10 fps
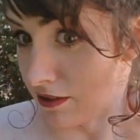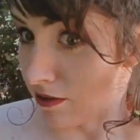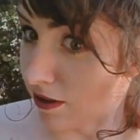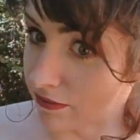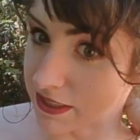
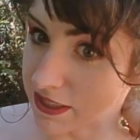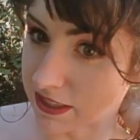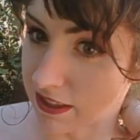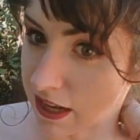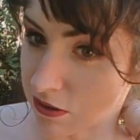Obviously,
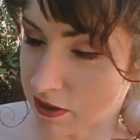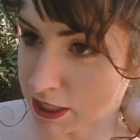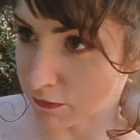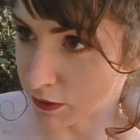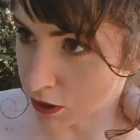
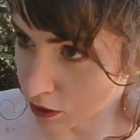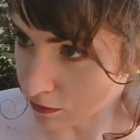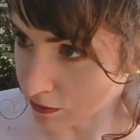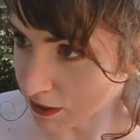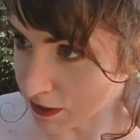likewise for
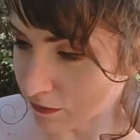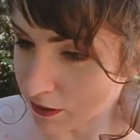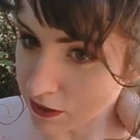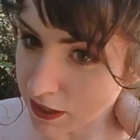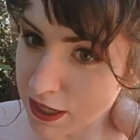girls, if
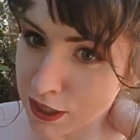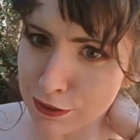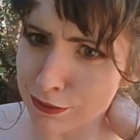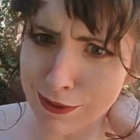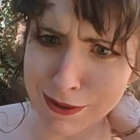they're like,
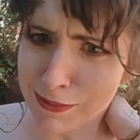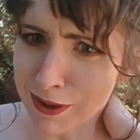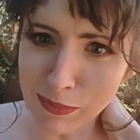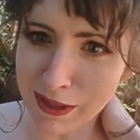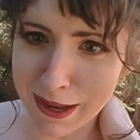ooh, I want
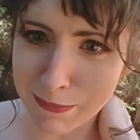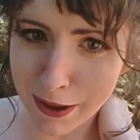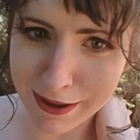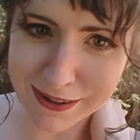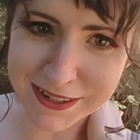to play in
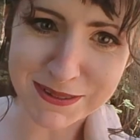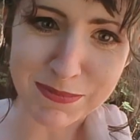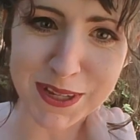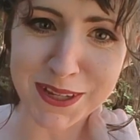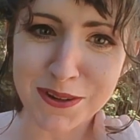mud or
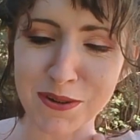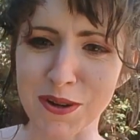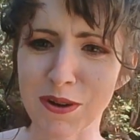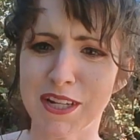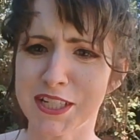something, you don't go,